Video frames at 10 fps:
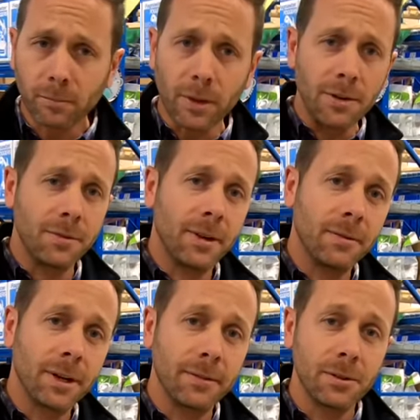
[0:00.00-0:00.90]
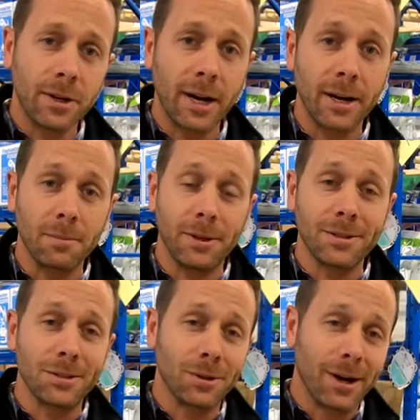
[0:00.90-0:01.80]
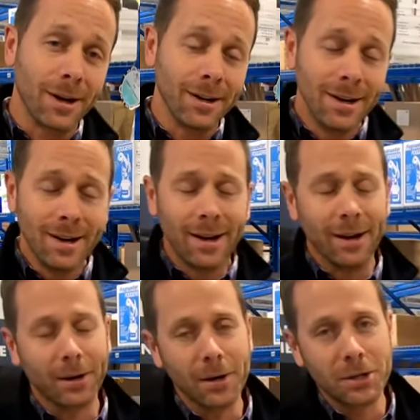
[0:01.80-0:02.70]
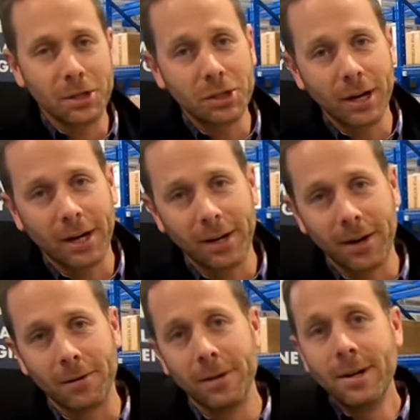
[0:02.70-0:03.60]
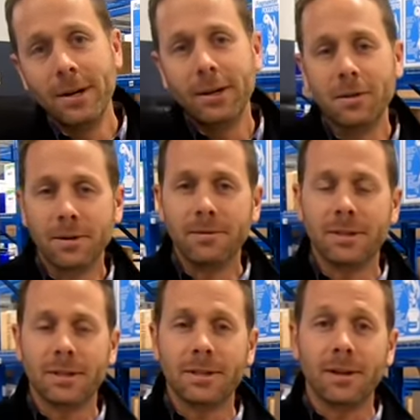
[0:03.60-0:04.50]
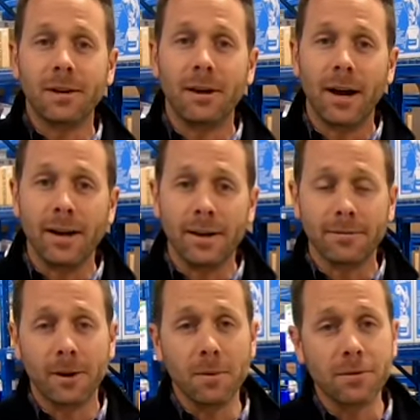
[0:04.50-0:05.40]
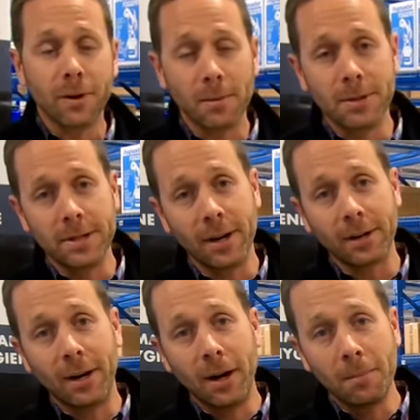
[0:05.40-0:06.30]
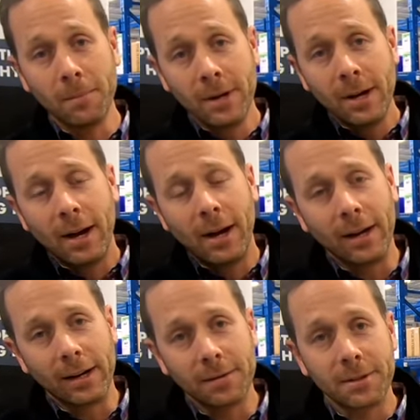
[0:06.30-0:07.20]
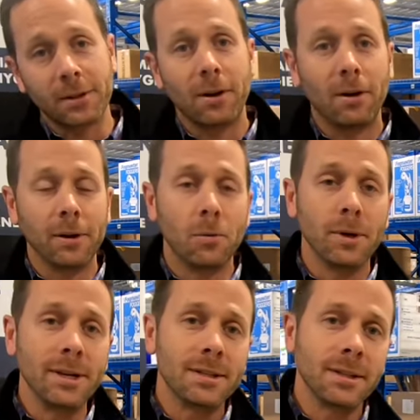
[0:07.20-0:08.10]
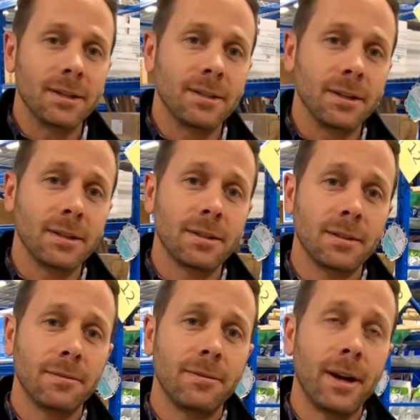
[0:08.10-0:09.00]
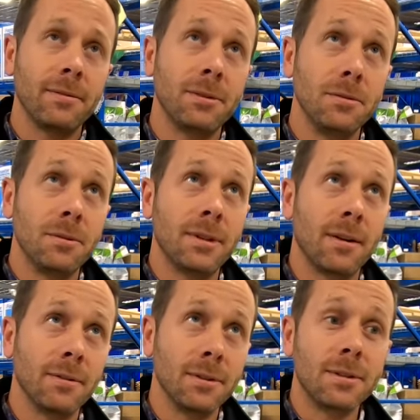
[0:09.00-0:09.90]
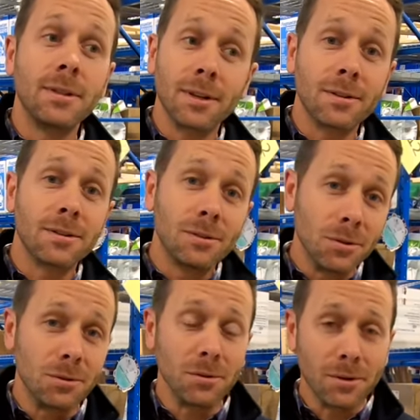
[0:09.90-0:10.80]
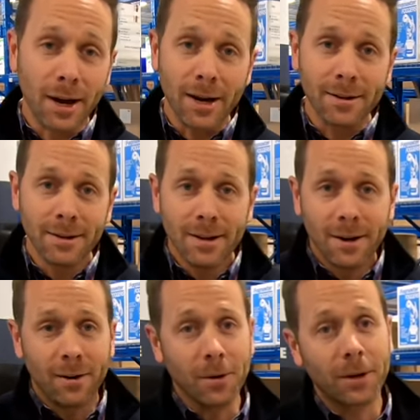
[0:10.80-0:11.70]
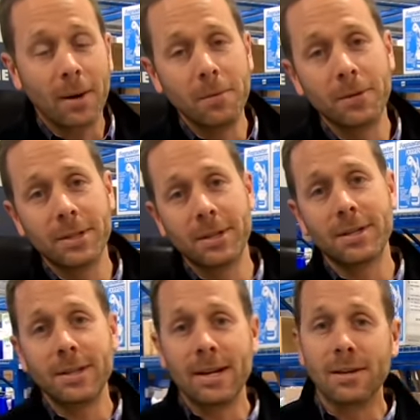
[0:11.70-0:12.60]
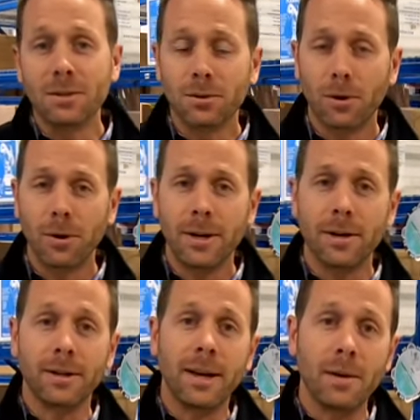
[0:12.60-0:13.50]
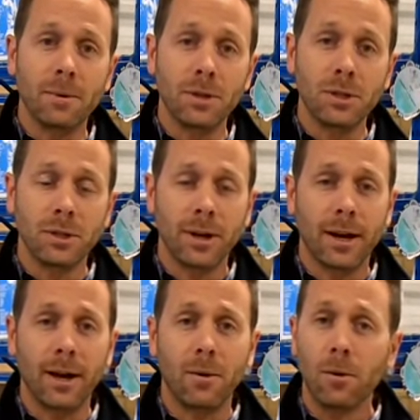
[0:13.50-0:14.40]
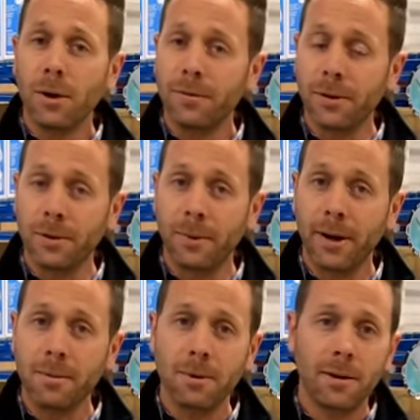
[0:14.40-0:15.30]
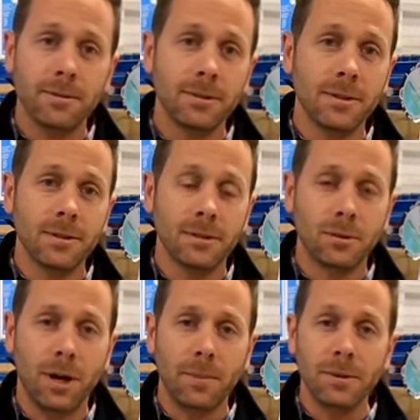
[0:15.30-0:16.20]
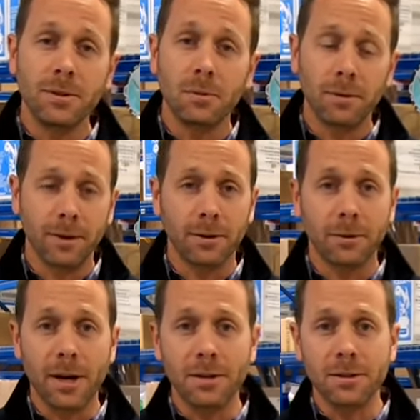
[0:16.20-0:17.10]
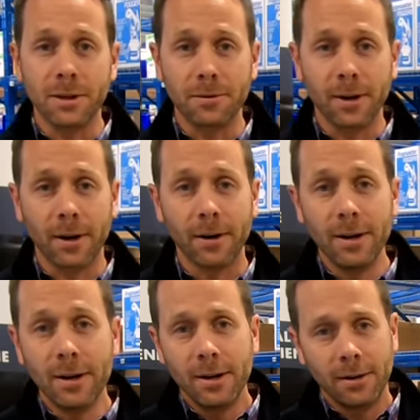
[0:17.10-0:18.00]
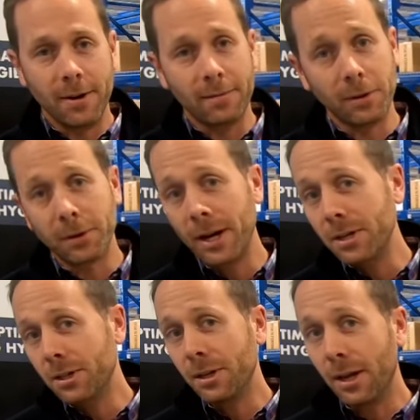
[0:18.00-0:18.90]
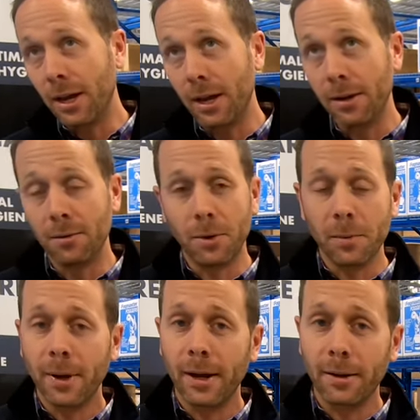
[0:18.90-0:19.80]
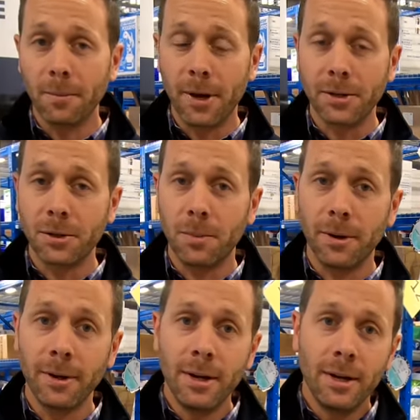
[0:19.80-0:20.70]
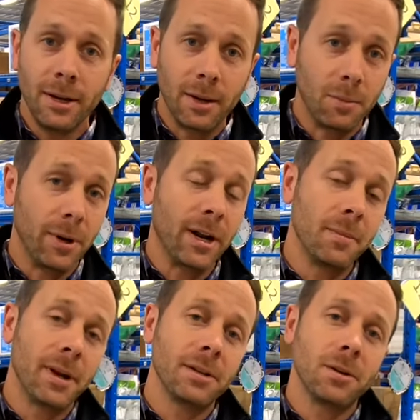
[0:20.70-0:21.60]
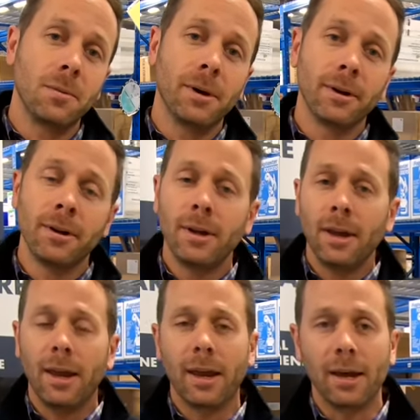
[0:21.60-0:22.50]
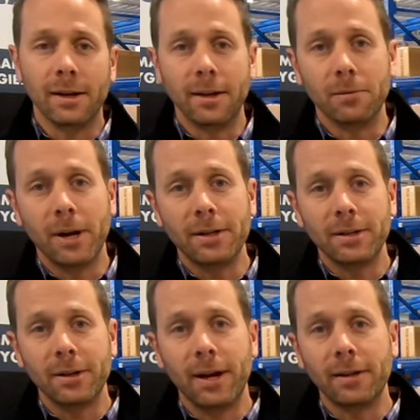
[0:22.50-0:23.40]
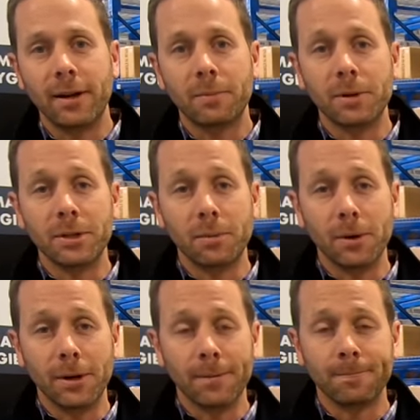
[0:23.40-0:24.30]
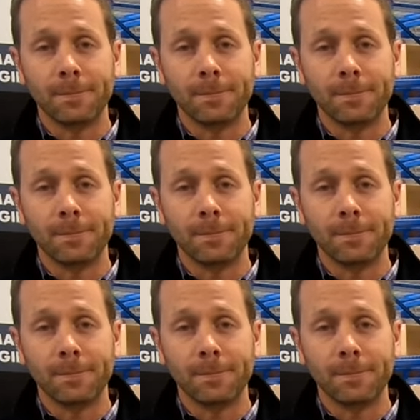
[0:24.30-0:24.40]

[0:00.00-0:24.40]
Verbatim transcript: If you've never given DryCare Plus a try, I encourage you to check it out. You can visit us online at farmersfarmacy.com. Uh, give us a call at 1-866-527-6229 or come and visit us in store here in Cambridge. Uh, or if you're in the Prairie provinces, drop into one of our locations out there. We have a location in Winnipeg, Manitoba, in Brandon, Manitoba, and in Red Deer and Lethbridge, Alberta.